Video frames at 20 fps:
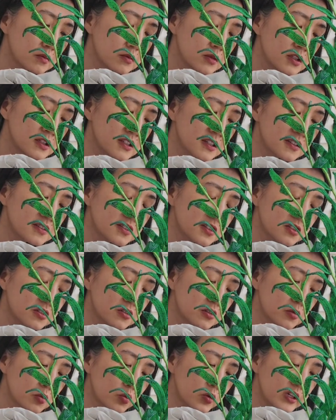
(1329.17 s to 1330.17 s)
It's
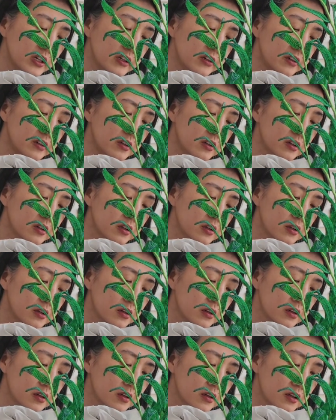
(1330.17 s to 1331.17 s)
considered a weed,
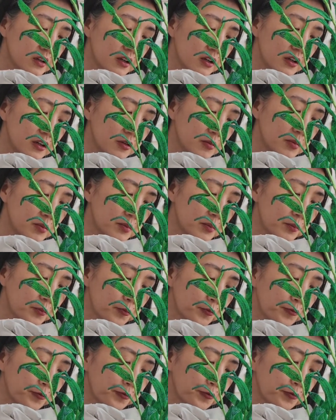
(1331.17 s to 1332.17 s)
um,
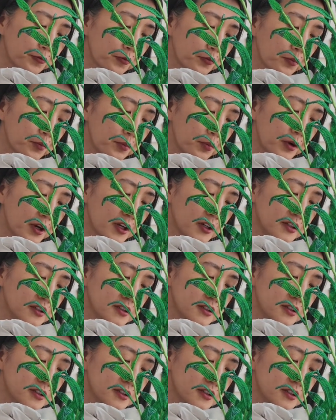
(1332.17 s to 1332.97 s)
but